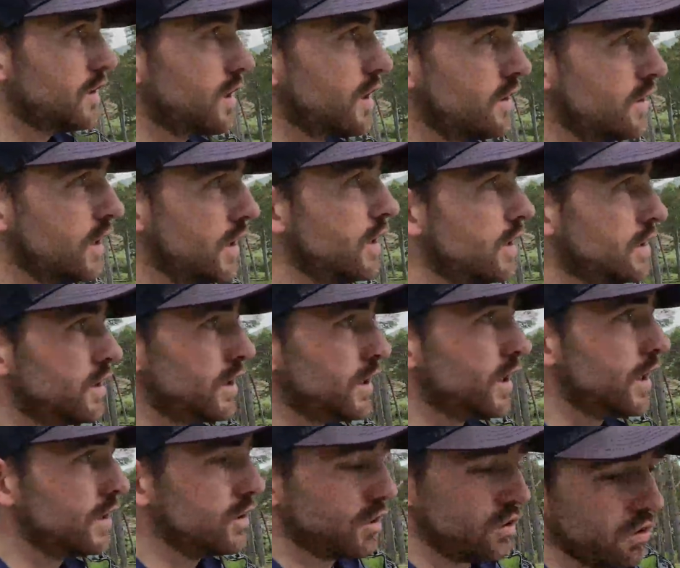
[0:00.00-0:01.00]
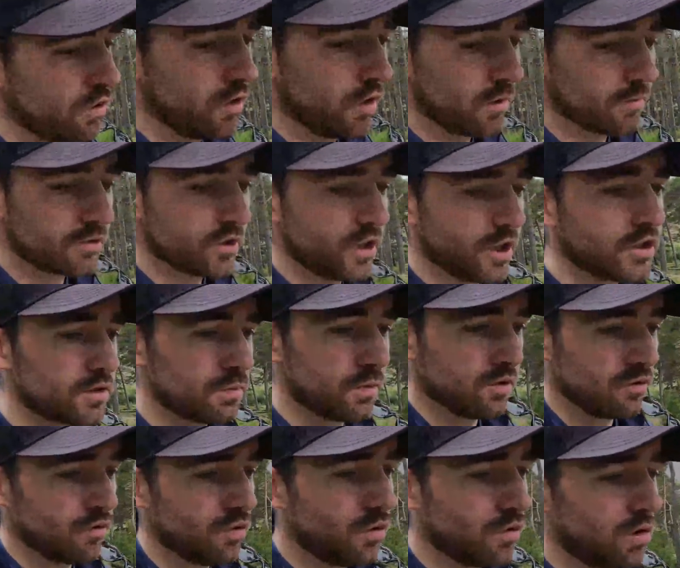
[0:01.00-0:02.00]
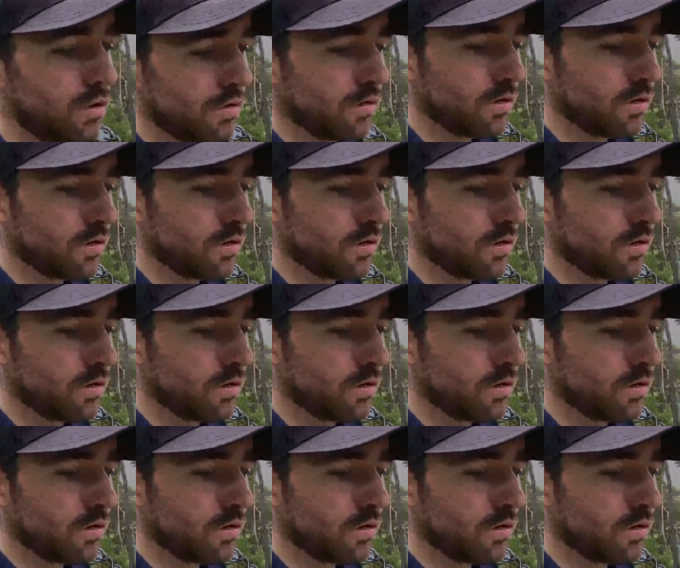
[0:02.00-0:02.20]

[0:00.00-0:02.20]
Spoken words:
and then heading on up to this Munro.